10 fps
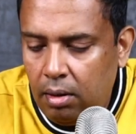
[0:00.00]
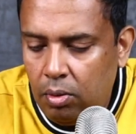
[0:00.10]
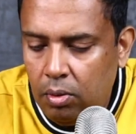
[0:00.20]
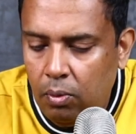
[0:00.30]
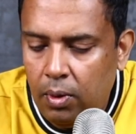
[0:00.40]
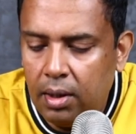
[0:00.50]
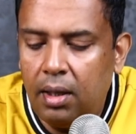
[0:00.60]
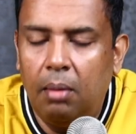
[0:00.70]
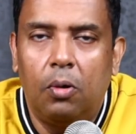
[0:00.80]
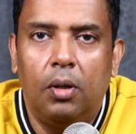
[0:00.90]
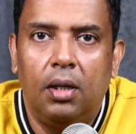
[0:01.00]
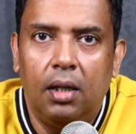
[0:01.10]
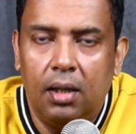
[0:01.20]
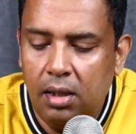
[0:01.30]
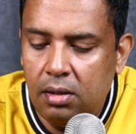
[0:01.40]
you know what, I'm going to
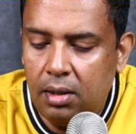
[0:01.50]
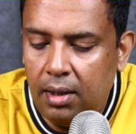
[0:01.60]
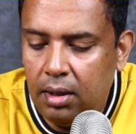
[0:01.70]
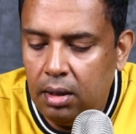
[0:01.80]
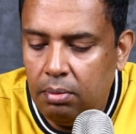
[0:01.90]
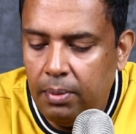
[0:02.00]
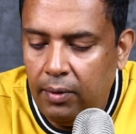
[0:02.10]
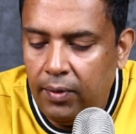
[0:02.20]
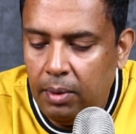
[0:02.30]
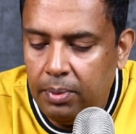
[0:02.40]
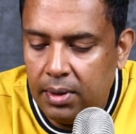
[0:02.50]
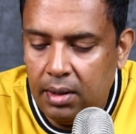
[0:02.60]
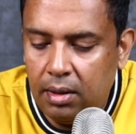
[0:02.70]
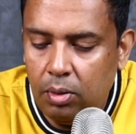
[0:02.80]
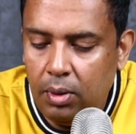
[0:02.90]
increase the rent by
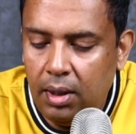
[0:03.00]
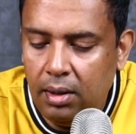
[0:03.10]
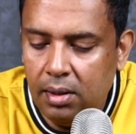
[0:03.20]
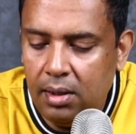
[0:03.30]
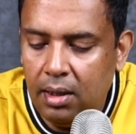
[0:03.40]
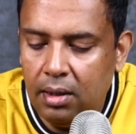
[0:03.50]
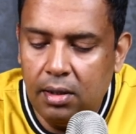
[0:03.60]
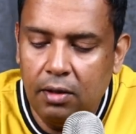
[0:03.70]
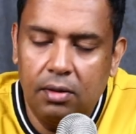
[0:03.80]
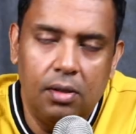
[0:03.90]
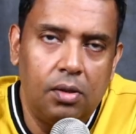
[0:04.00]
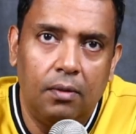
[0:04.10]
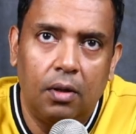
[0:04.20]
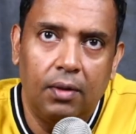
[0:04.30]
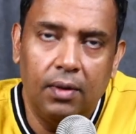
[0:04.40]
5% today, this year itself, since
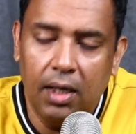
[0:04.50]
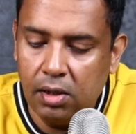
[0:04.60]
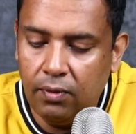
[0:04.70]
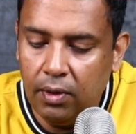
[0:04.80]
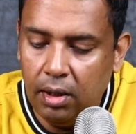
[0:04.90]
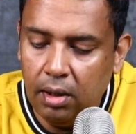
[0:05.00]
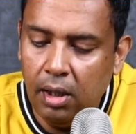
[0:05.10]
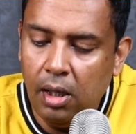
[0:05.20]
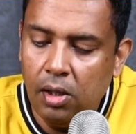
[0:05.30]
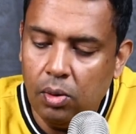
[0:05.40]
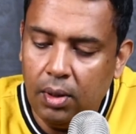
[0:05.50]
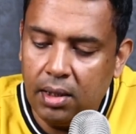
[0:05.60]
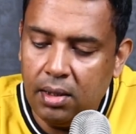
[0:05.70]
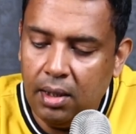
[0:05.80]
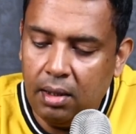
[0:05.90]
you're not even asked for it. So
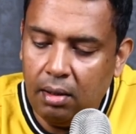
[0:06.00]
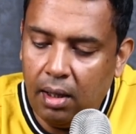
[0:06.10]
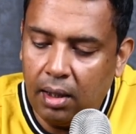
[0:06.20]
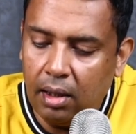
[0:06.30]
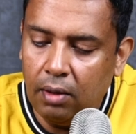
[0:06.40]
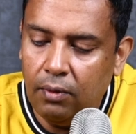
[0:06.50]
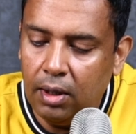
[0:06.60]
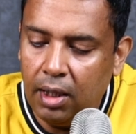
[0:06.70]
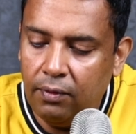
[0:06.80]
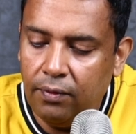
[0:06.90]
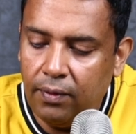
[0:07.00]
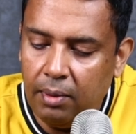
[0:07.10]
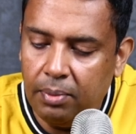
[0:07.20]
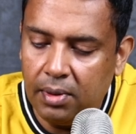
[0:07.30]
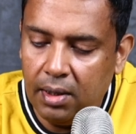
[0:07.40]
next year, I can give you a
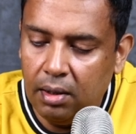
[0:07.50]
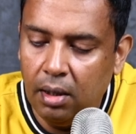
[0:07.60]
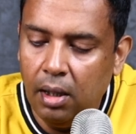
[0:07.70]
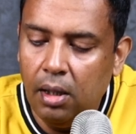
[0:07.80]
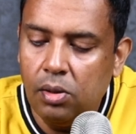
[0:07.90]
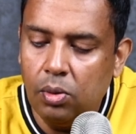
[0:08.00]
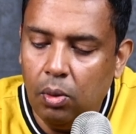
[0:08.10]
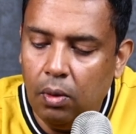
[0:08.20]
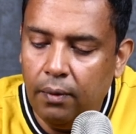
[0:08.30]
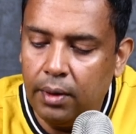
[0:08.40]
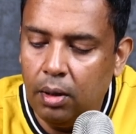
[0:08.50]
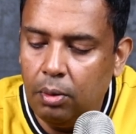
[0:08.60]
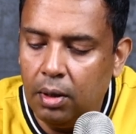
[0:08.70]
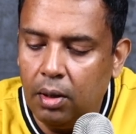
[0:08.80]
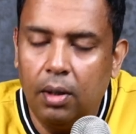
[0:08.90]
5%. So overall,
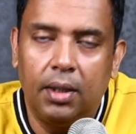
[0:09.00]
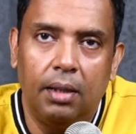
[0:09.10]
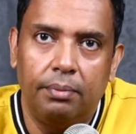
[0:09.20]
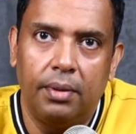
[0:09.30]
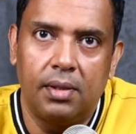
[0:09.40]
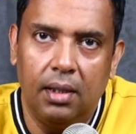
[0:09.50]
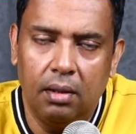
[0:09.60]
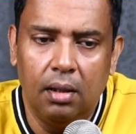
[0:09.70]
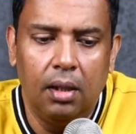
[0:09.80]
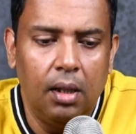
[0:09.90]
you would have got 10%,